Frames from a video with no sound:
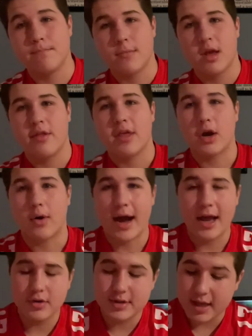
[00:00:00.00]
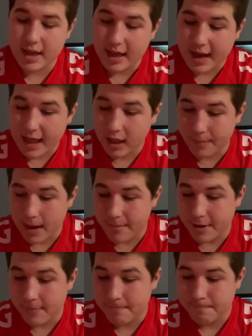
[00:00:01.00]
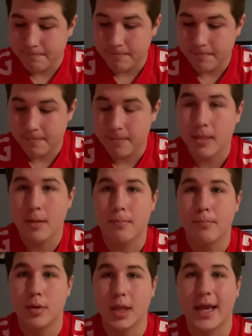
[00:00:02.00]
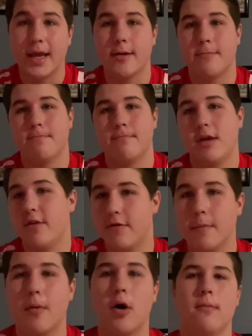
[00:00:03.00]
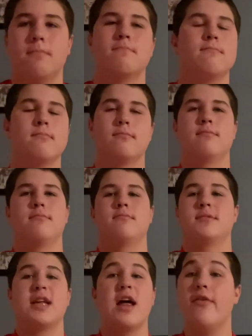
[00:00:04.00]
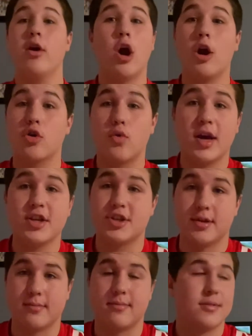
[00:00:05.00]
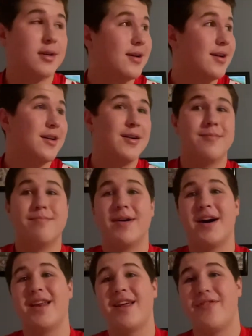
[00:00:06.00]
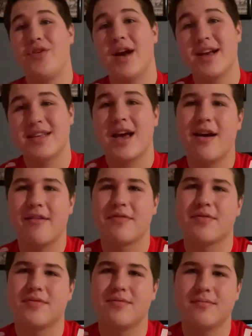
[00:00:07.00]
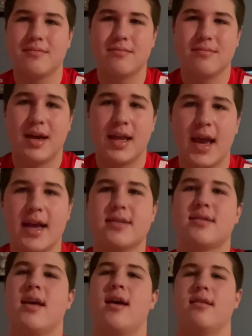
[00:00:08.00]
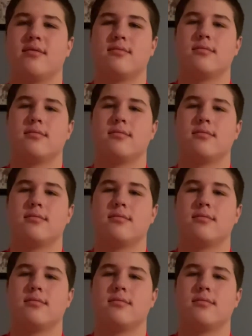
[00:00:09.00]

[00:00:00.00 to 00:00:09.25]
that Ohio State and Alabama played in football? It's not a very hard question, but if you guys have a guess, then